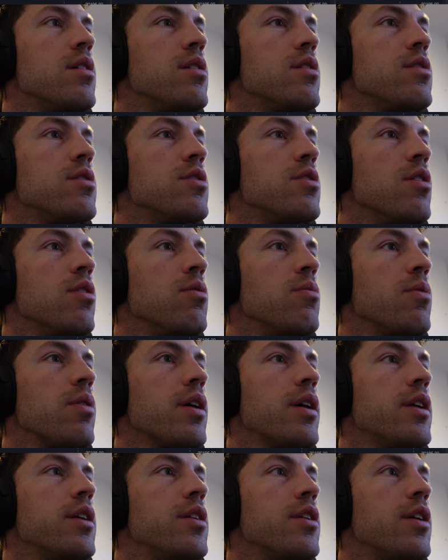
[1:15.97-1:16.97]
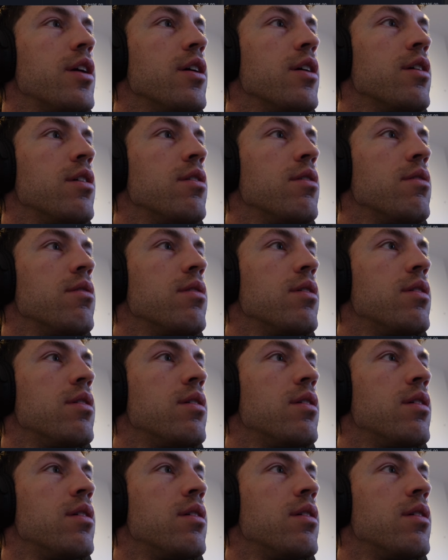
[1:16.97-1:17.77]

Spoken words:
So we're going to go